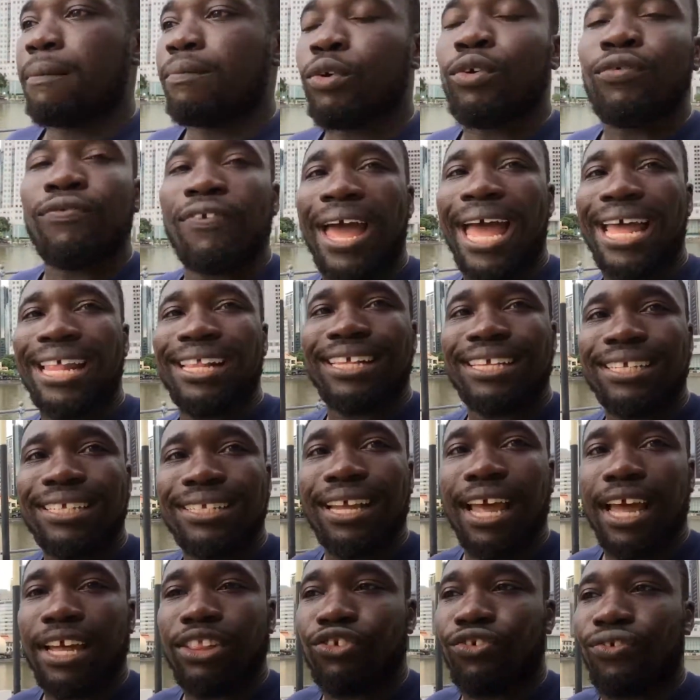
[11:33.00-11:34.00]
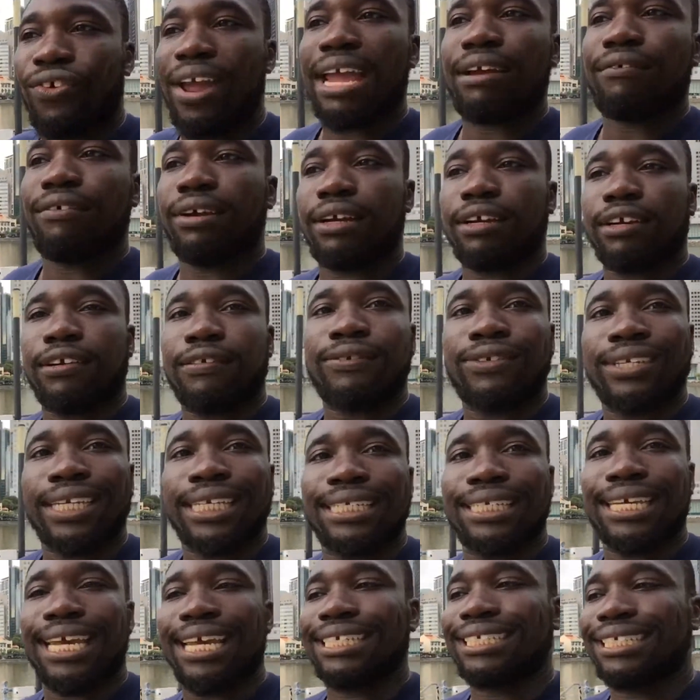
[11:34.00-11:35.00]
who've had a track record of
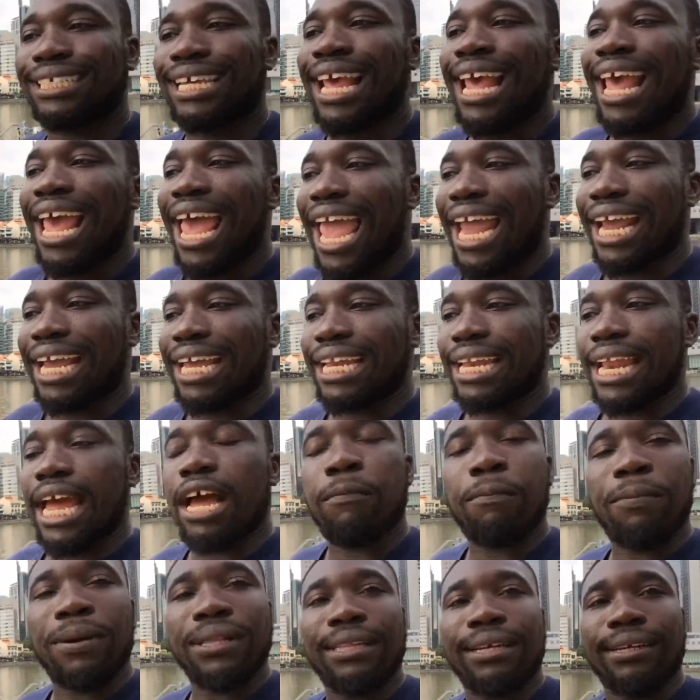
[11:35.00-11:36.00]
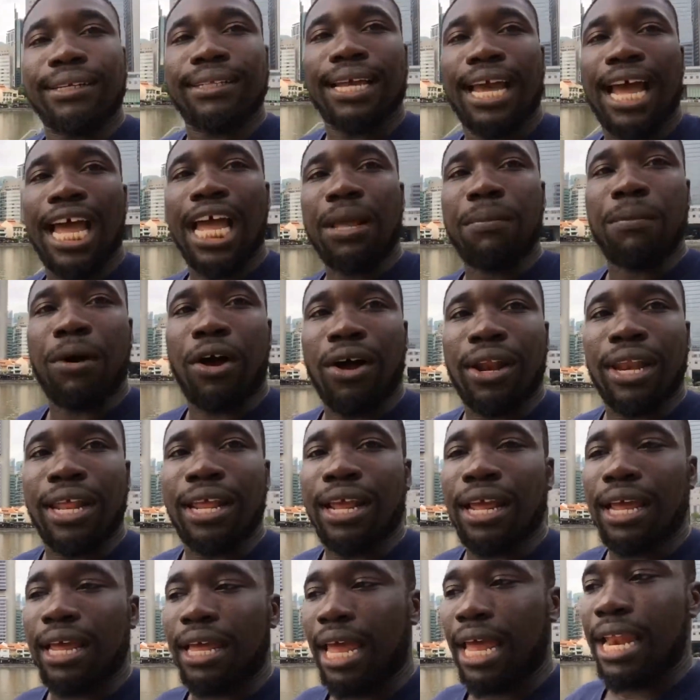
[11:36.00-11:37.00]
success and can now put their time on
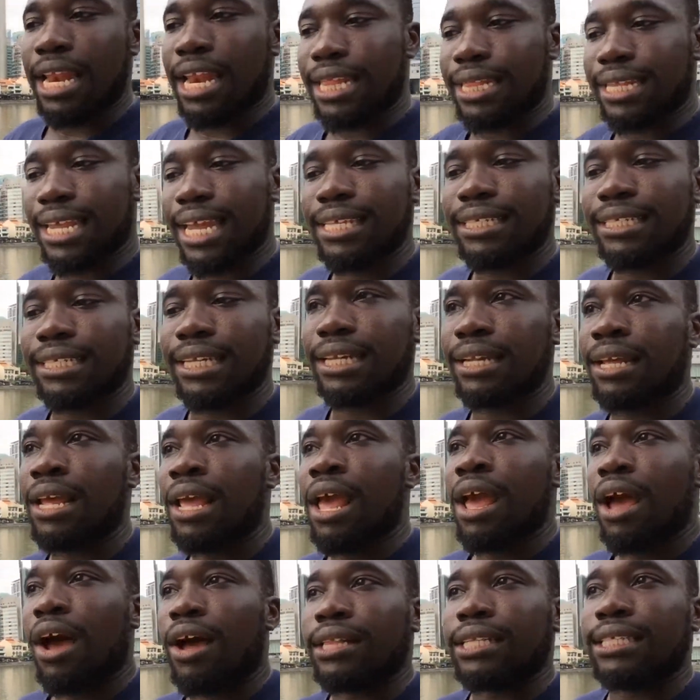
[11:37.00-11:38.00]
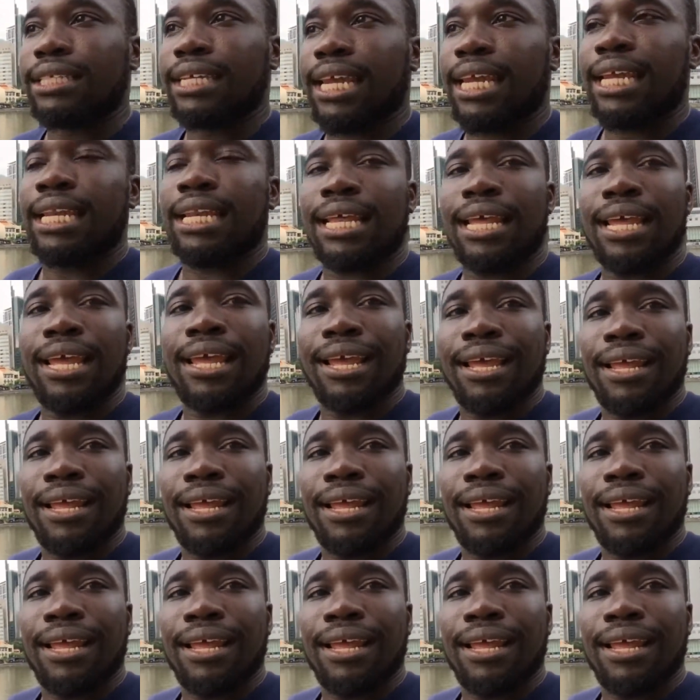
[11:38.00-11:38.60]
and attention on saying,